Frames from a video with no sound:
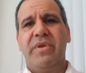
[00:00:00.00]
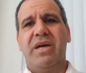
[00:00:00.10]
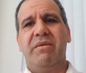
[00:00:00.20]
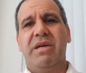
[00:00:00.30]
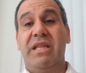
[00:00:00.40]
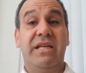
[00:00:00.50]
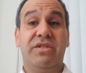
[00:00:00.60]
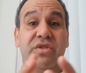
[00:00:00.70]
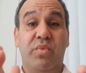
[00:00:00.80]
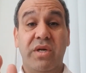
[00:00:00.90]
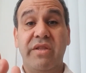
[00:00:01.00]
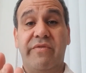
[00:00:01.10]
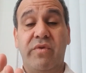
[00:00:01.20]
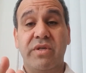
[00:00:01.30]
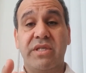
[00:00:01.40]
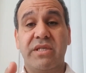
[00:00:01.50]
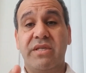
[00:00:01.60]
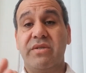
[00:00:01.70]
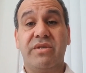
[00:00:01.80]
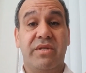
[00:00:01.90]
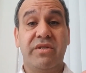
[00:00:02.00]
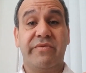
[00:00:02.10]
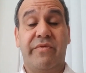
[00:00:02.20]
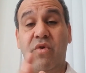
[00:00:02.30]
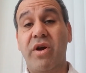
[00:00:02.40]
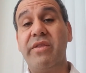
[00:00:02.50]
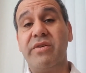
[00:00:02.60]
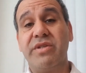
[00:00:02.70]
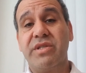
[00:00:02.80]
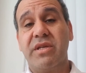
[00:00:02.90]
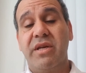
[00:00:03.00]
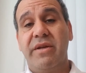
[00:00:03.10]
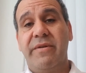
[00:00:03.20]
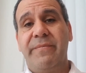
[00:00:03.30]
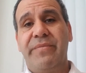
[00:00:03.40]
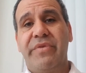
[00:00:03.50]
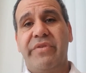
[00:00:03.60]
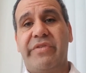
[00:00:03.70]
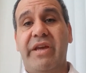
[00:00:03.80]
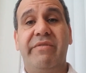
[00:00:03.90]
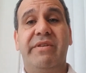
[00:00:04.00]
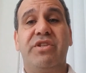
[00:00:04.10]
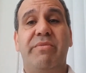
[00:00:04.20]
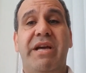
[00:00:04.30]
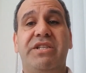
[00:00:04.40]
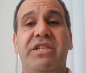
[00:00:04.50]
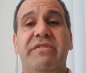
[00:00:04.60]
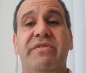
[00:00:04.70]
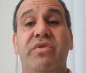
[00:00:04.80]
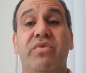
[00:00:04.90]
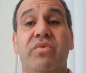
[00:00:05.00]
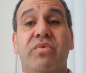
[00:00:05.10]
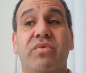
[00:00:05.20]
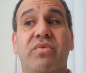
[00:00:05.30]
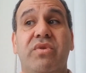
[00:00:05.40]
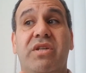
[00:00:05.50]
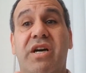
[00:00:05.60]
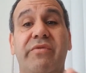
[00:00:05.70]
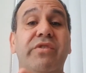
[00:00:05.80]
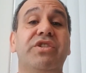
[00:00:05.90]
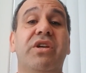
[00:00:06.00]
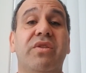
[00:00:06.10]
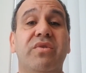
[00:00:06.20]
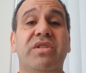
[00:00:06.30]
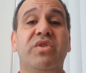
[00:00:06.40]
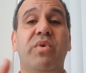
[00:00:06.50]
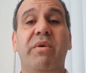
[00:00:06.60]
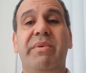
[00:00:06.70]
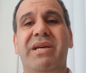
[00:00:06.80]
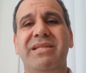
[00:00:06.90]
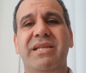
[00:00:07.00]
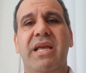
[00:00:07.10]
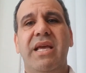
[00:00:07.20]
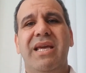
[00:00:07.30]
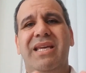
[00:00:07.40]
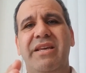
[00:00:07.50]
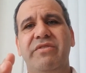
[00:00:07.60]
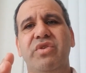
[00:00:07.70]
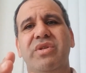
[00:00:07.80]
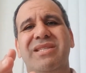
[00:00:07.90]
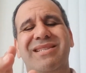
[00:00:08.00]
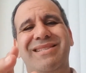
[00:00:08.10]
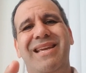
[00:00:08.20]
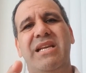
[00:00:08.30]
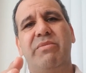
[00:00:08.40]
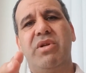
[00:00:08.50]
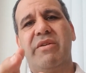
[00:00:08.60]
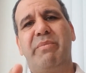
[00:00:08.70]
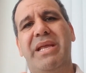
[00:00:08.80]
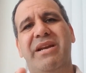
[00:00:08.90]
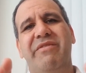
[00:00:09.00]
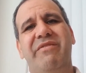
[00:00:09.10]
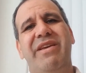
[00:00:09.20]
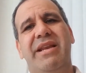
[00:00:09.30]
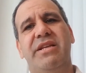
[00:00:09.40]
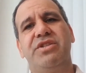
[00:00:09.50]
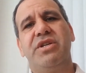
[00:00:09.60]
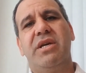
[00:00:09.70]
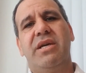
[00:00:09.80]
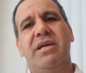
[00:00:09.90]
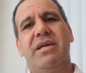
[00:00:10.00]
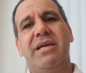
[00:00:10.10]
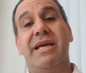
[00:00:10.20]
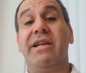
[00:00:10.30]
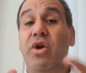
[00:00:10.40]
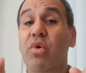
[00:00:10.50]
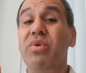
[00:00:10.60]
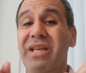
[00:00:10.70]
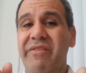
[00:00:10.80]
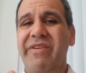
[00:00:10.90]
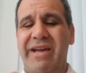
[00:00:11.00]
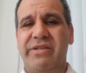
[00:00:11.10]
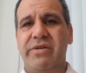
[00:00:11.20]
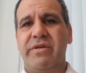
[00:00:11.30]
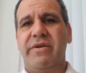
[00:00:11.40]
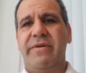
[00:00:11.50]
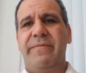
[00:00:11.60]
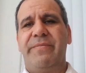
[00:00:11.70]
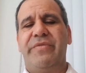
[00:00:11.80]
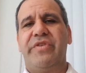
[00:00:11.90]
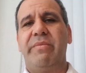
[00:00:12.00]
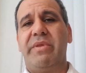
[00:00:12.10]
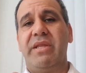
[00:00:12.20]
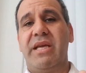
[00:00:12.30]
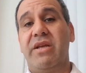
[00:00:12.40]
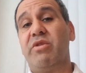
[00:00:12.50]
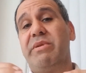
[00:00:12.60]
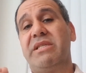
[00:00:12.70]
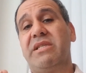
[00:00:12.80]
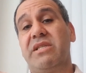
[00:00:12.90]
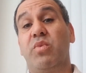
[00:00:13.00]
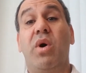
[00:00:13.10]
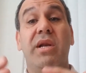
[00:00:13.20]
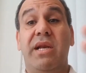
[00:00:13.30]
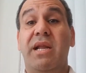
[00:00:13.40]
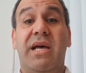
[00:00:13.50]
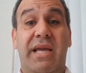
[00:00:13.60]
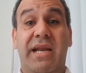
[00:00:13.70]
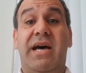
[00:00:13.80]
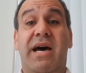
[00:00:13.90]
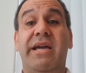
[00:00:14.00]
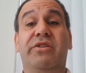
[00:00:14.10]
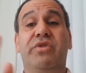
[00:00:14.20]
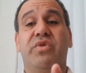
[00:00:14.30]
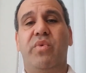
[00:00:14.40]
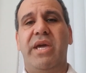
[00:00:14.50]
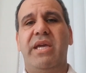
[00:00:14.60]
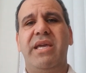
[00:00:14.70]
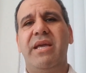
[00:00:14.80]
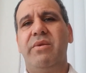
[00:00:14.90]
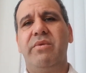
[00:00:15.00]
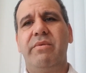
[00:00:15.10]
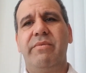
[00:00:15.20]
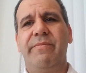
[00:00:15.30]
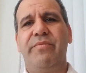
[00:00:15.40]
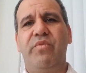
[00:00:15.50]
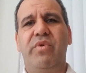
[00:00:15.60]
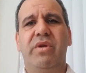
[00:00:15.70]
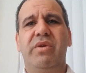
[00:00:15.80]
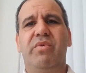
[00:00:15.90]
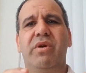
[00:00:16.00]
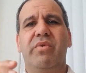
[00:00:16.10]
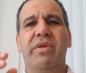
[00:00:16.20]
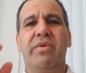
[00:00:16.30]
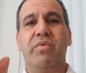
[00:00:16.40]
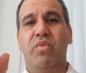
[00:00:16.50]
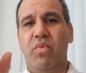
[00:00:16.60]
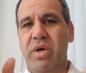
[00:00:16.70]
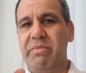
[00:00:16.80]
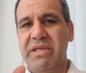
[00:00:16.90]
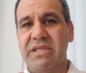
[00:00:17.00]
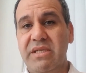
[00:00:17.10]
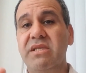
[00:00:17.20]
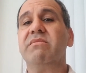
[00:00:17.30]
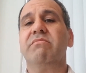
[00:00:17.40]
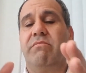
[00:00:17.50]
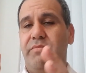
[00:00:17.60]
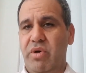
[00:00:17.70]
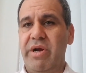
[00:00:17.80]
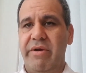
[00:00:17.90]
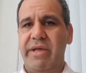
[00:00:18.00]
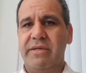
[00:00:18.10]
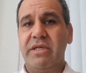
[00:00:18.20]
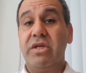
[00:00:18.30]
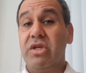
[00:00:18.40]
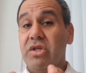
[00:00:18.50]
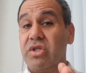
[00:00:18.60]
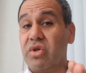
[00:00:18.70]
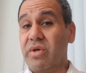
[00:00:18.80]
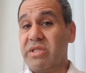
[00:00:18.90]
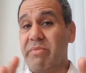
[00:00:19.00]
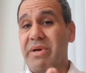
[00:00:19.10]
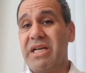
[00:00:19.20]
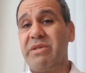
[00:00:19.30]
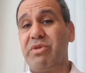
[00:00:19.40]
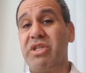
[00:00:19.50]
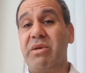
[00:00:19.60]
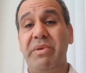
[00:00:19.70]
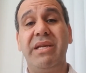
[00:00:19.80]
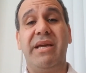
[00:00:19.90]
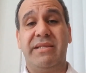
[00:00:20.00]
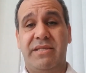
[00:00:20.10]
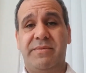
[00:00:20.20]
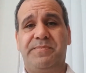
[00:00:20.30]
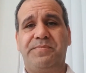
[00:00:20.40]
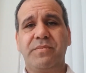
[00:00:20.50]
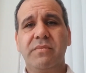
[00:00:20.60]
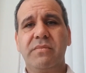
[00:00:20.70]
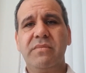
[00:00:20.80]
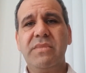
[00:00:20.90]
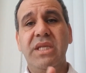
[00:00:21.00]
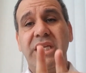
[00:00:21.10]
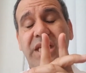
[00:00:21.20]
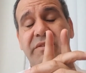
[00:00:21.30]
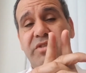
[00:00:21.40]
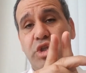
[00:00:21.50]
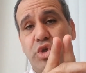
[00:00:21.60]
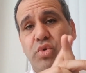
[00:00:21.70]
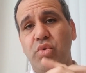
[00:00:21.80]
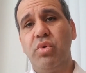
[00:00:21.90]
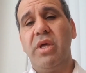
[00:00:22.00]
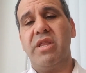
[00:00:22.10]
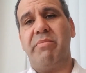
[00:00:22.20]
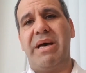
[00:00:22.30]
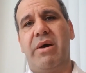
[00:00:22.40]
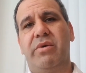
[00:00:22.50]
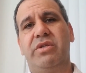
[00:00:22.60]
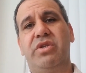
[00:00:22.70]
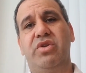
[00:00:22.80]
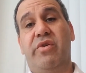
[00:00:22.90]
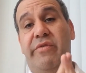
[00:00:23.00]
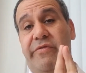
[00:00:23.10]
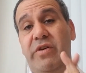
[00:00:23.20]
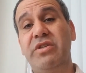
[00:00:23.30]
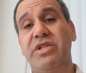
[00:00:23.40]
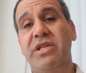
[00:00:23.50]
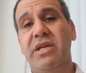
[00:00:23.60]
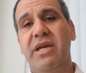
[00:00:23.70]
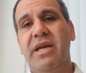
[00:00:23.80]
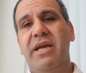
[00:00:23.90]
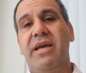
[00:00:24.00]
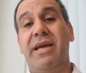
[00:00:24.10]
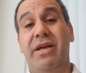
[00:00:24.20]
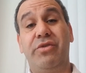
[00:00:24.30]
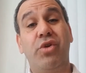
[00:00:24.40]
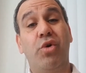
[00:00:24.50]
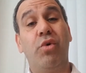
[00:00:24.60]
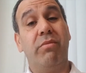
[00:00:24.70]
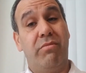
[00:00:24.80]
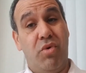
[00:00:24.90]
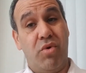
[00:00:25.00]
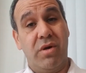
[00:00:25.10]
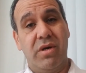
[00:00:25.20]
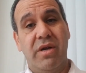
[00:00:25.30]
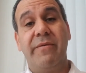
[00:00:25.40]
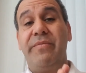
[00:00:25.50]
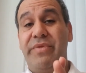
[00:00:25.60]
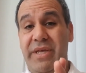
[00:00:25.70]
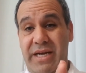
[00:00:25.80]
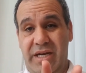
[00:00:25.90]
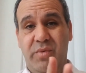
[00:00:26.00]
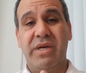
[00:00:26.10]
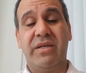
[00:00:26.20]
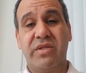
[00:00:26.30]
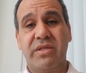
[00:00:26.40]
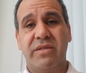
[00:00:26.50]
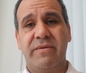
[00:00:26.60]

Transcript: And that's just one of the forces. There's 4 others. Site Visitor Match gives you coverage on those as well because it gives you a sustainable competitive advantage and an only factor, something that other businesses want in a high interest way, yet we only work with one business per area, so it's impossible to compete against. It gives you the power to know first and know more than anyone else.